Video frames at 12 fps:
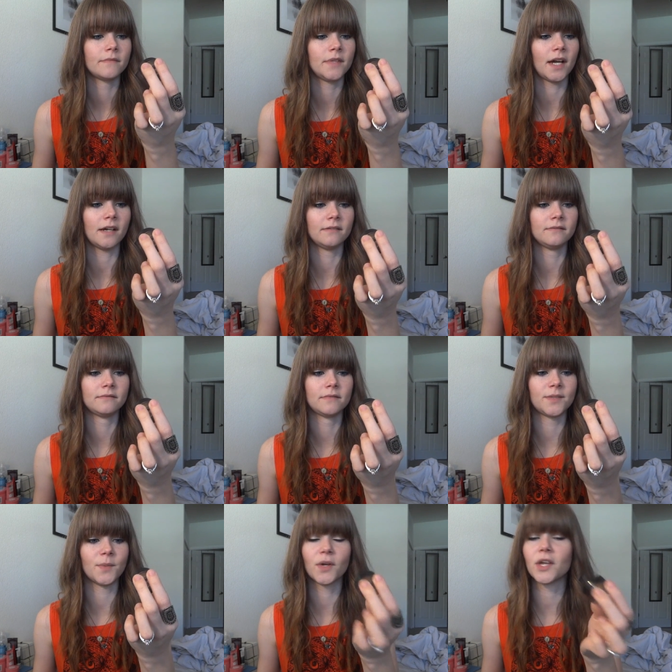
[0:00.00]
Yeah,
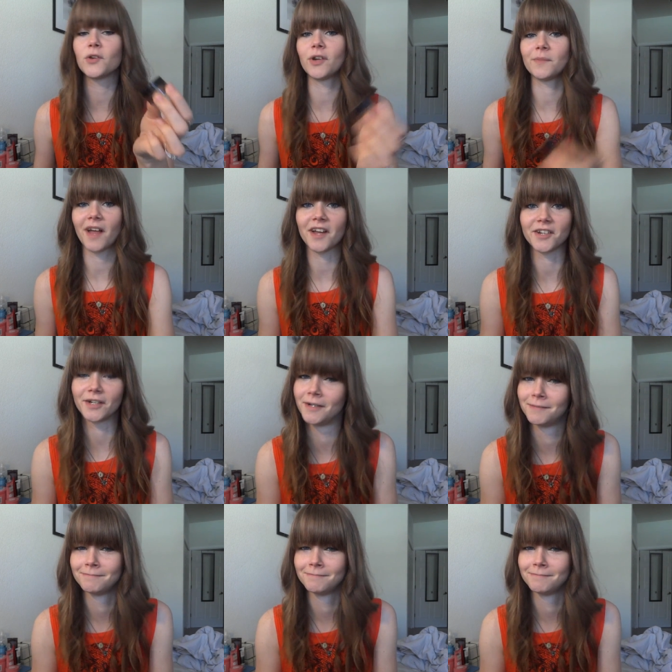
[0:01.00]
smoky cream liner.